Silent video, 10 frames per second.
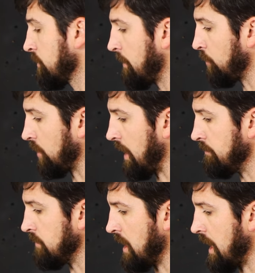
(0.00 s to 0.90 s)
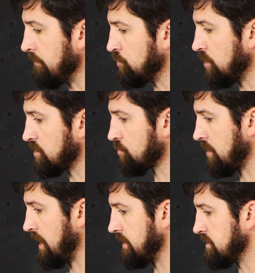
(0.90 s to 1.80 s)
Remember, I'm not. I'm just
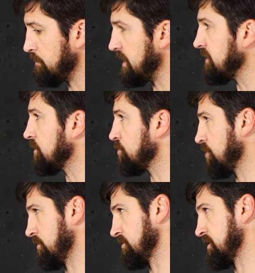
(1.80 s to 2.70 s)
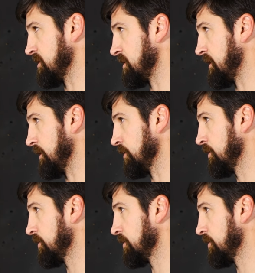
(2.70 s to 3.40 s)
trying to beat the Joneses here.